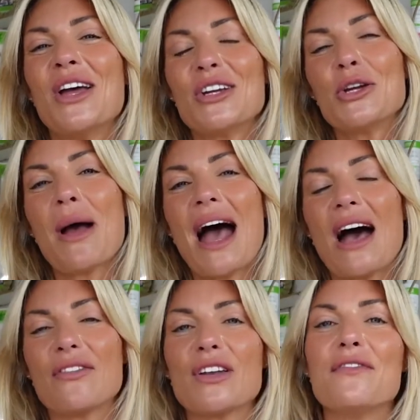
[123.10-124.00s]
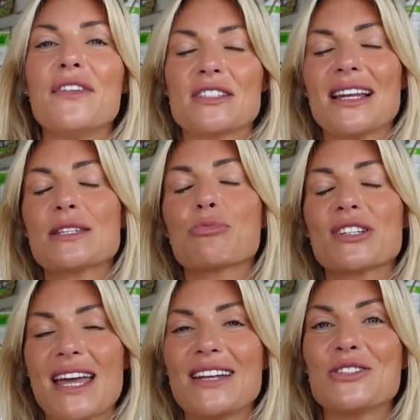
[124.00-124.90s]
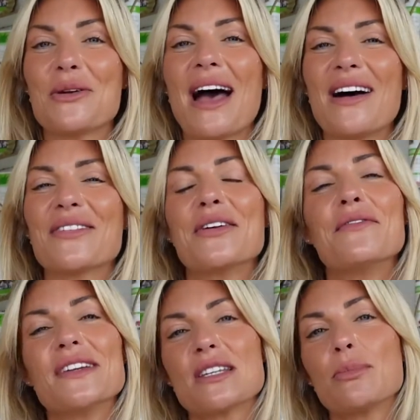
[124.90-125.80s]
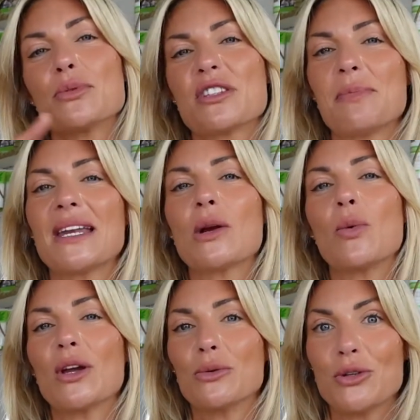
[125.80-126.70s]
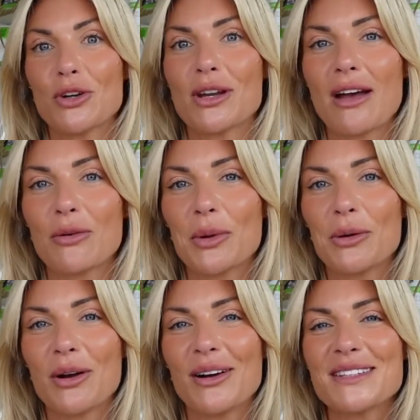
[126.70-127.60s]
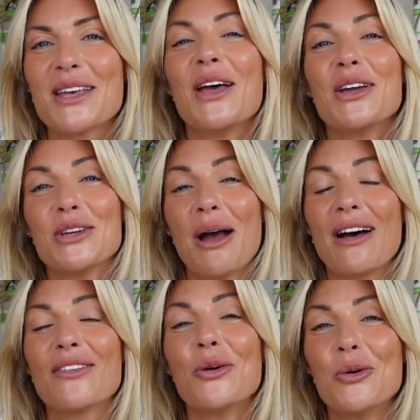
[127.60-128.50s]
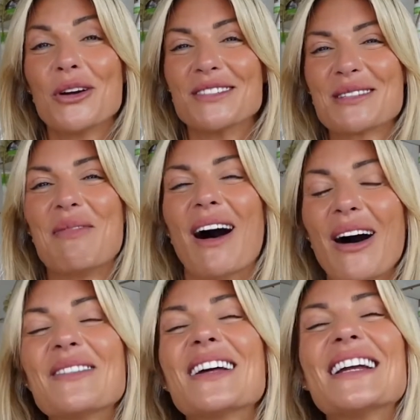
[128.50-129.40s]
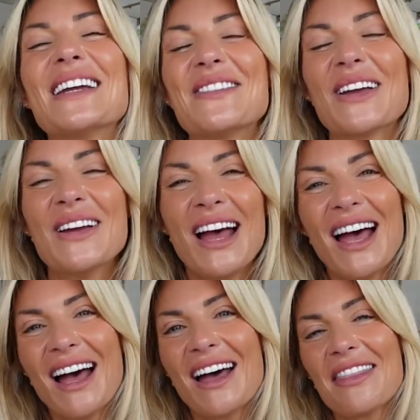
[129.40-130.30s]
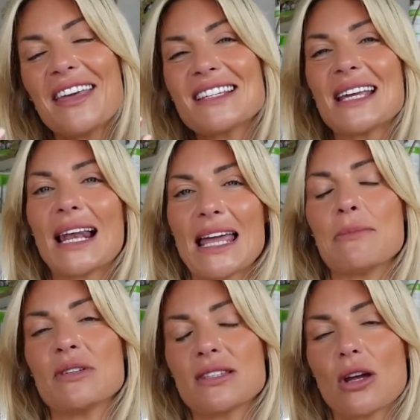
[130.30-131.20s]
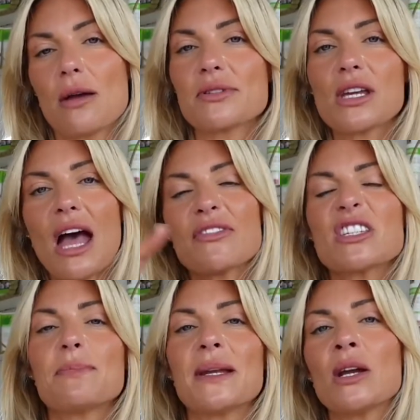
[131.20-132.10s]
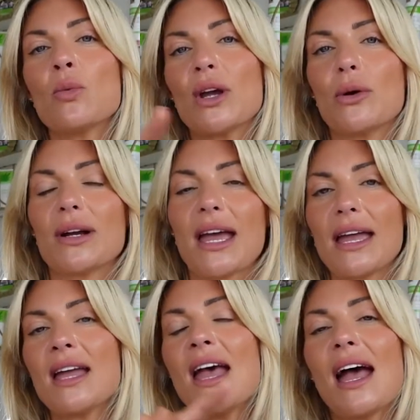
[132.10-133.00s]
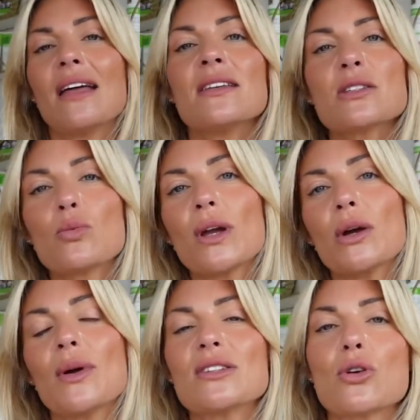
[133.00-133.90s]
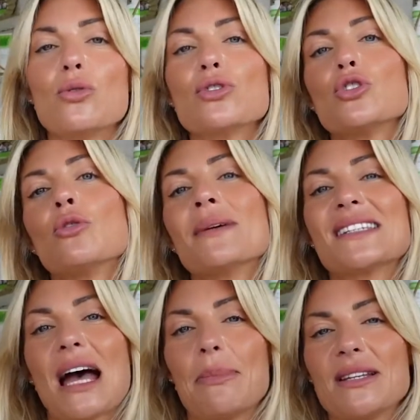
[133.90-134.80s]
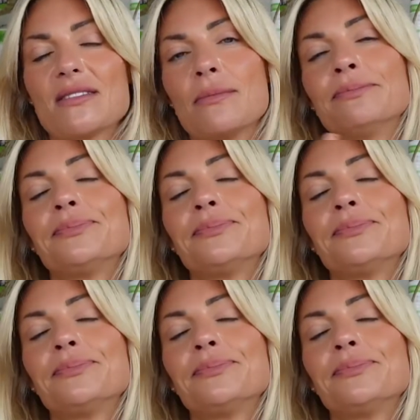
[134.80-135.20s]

you have let's pretend you have an invisible spinning wheel. You don't have a wheel, guys. You have organs, but I'm going to give you this in layman's terms. So you have a spinning wheel, okay? And this wheel is called your metabolism.